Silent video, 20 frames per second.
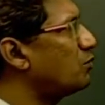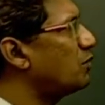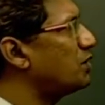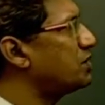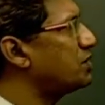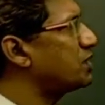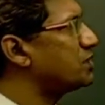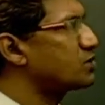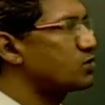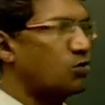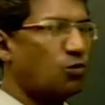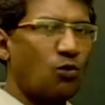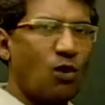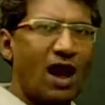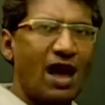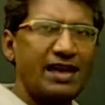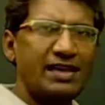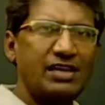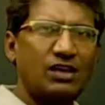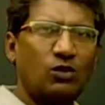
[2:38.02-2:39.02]
which is
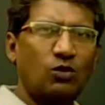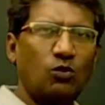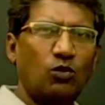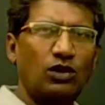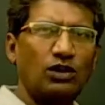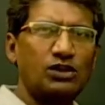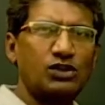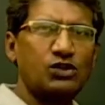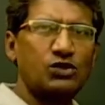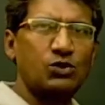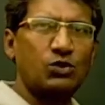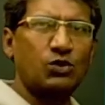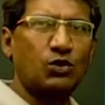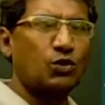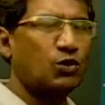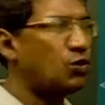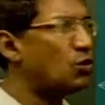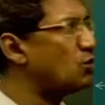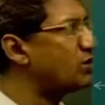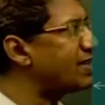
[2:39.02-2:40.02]
y equals to
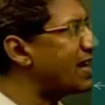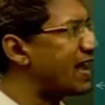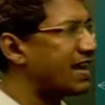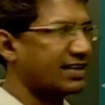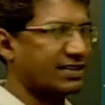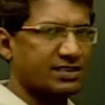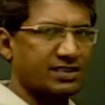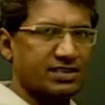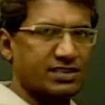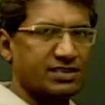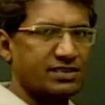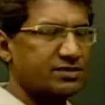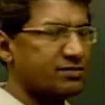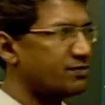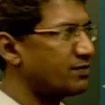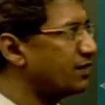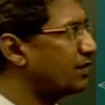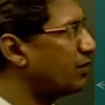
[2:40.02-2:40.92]
root x.